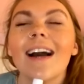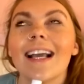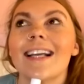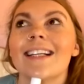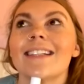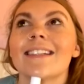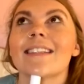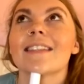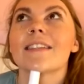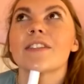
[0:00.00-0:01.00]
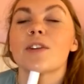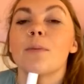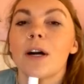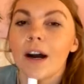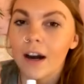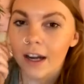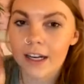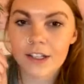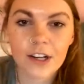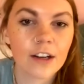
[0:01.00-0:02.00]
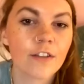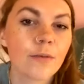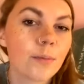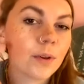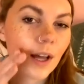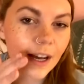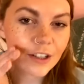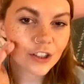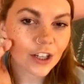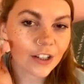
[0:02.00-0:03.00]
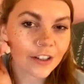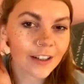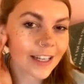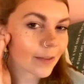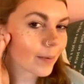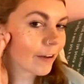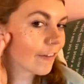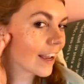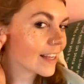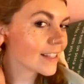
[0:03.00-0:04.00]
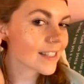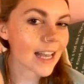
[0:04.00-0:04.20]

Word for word: is to put on a ton of blush underneath my face